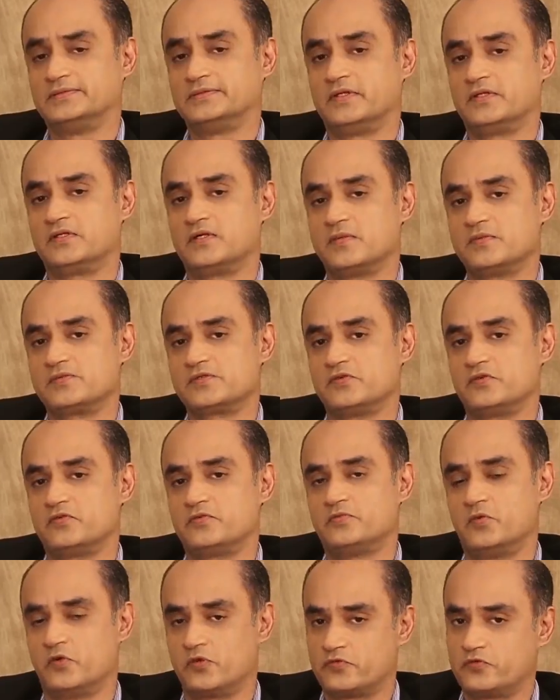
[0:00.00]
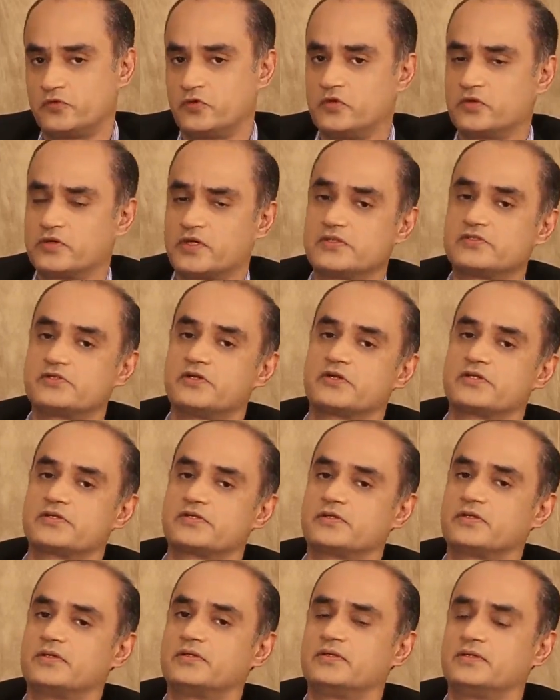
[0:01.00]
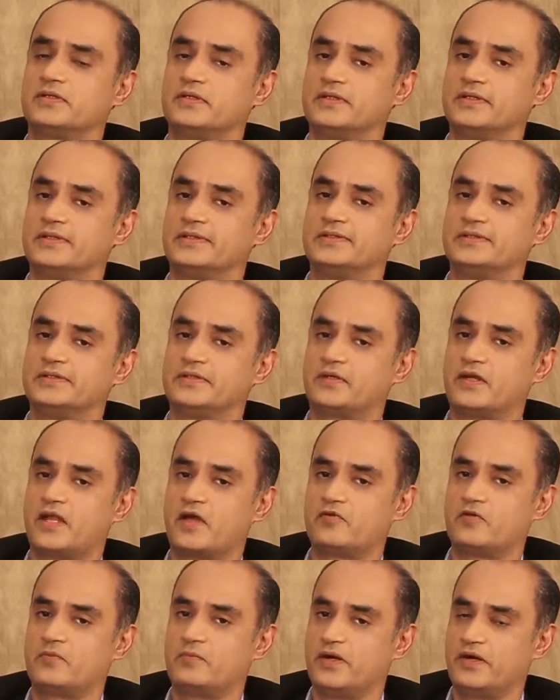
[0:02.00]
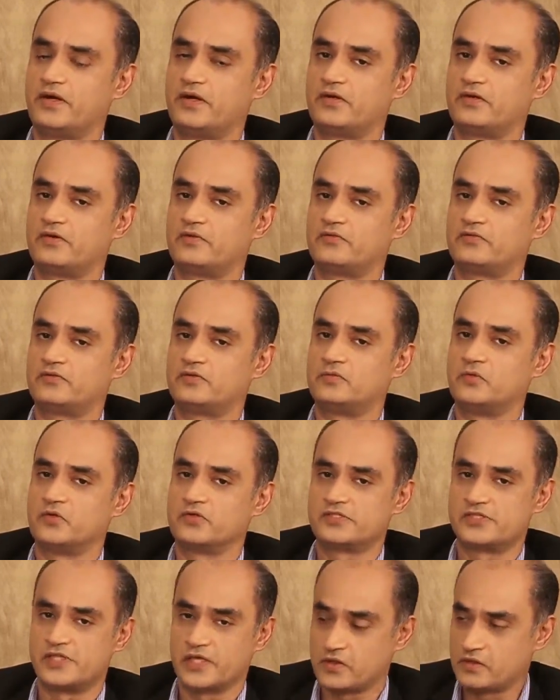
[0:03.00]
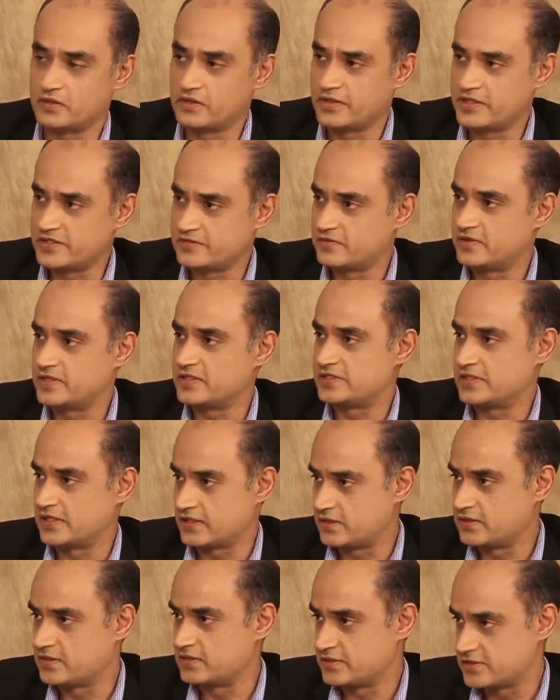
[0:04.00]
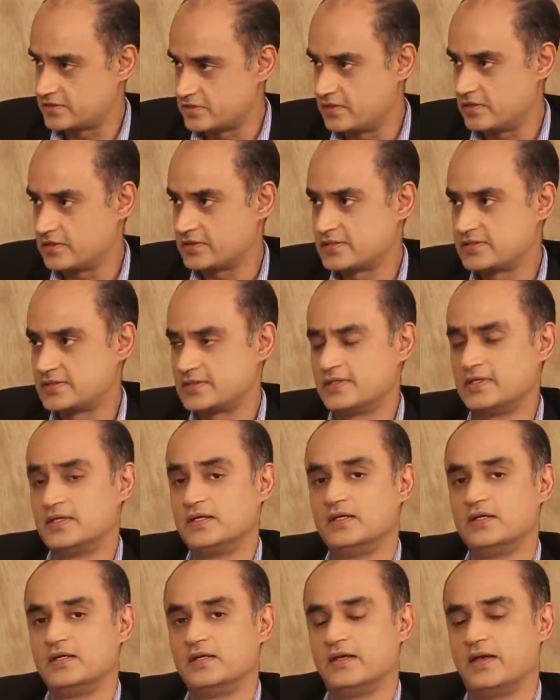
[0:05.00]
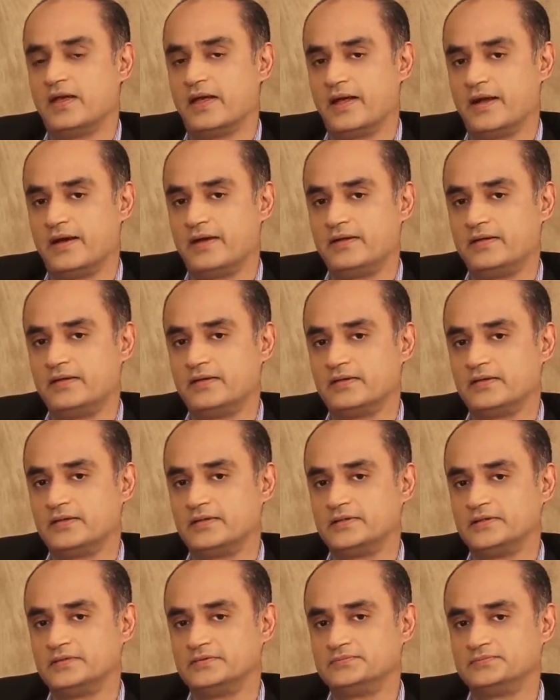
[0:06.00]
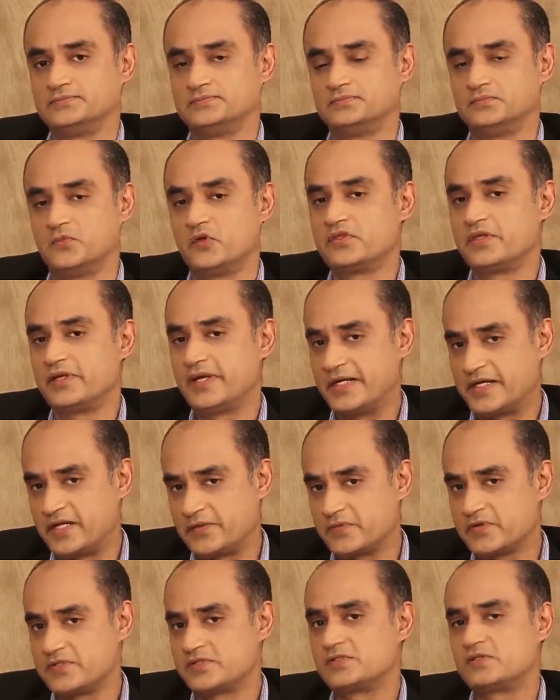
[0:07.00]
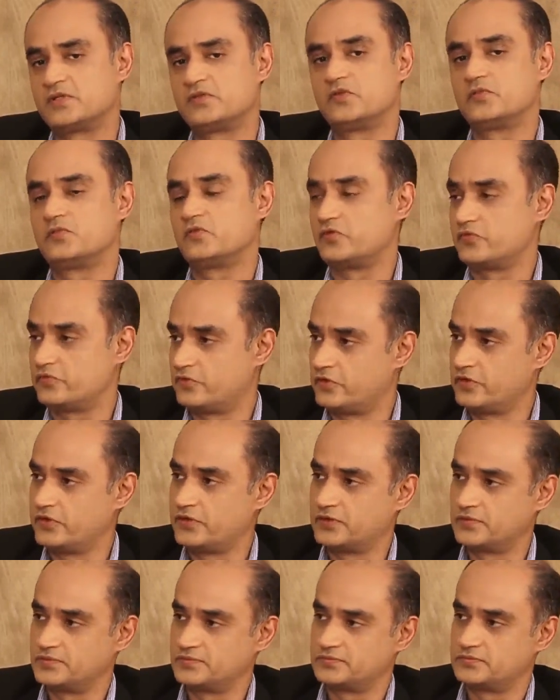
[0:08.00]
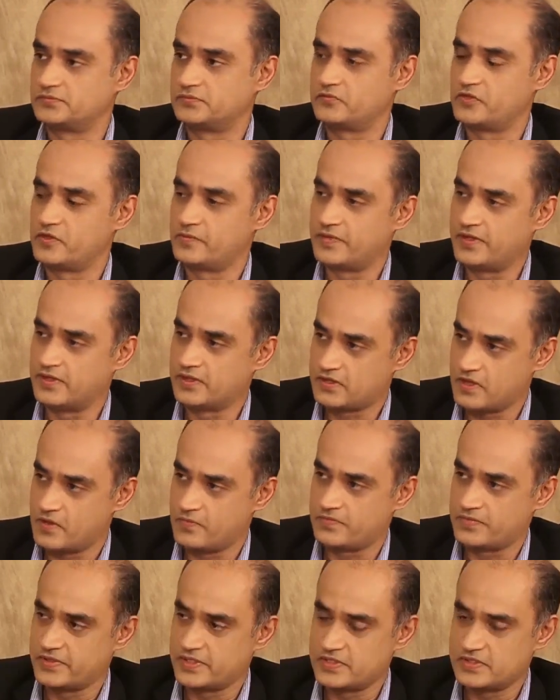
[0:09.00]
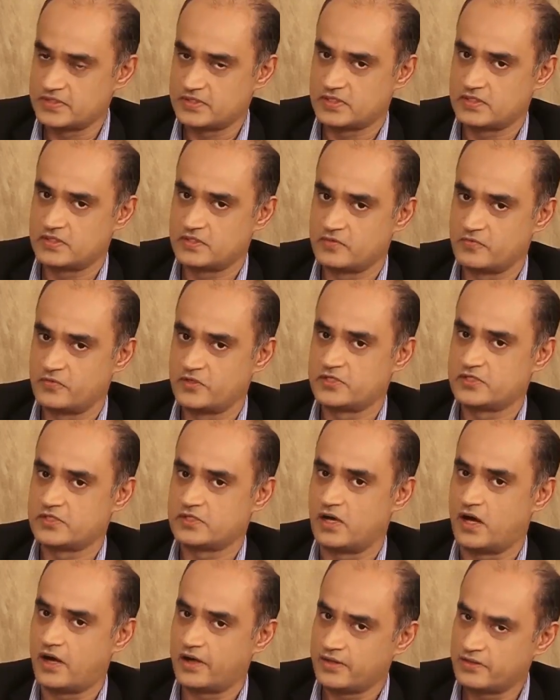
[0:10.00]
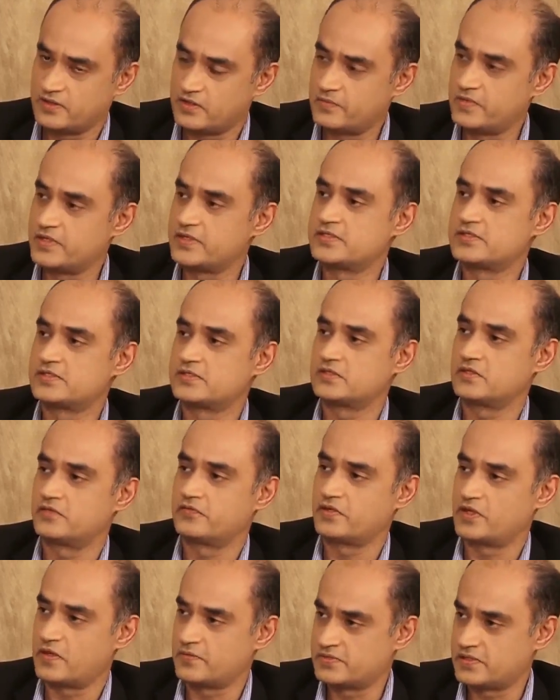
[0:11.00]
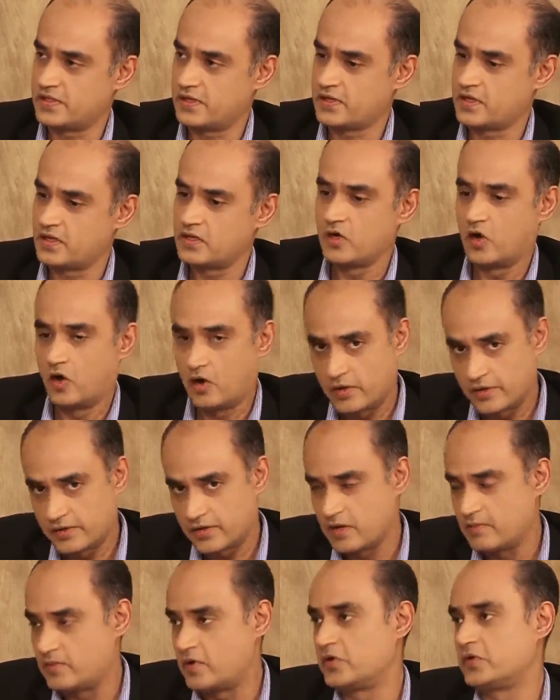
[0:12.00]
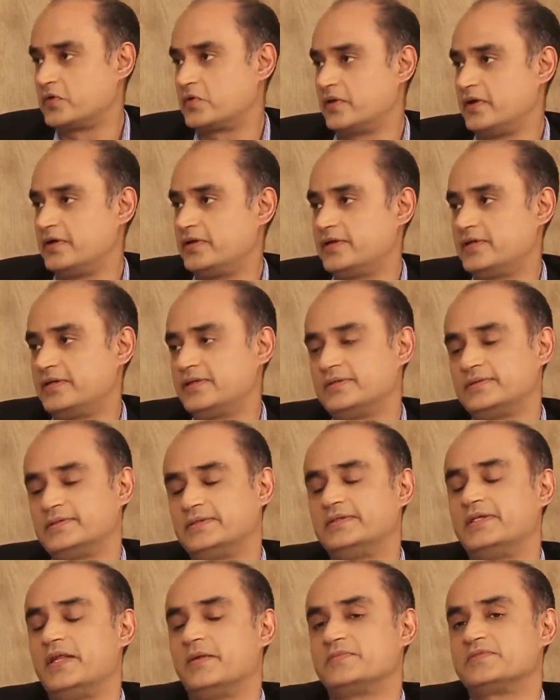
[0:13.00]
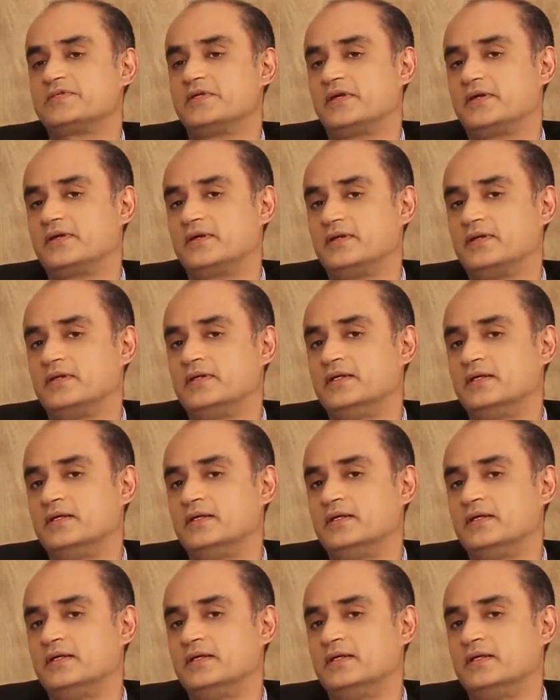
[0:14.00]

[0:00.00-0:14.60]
In terms of portfolio construction, it will have a blend of both secular as well as cyclical stocks. And more than 80% of the portfolio will be in companies which are in the midst of an upcycle or about to enter an upcycle.